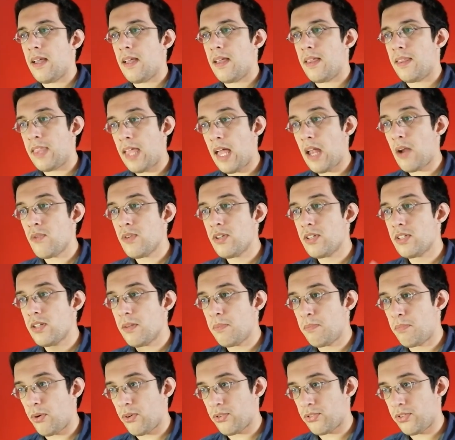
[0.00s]
there is the
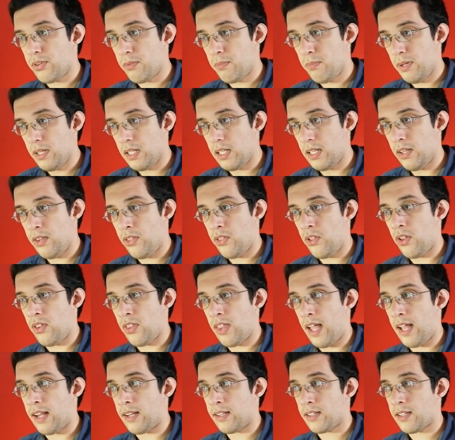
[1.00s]
possibility
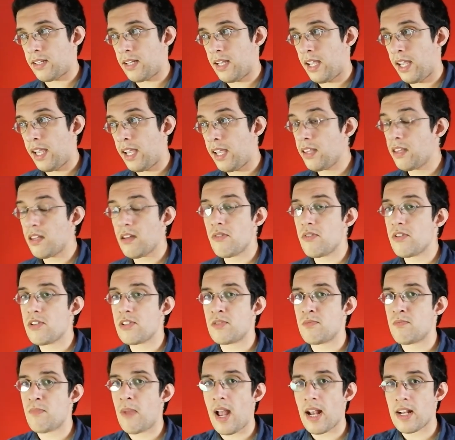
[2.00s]
that either
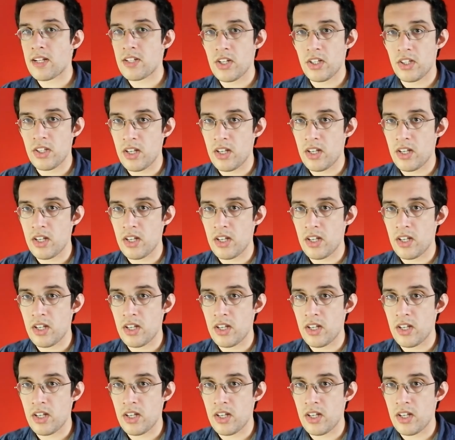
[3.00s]
his magic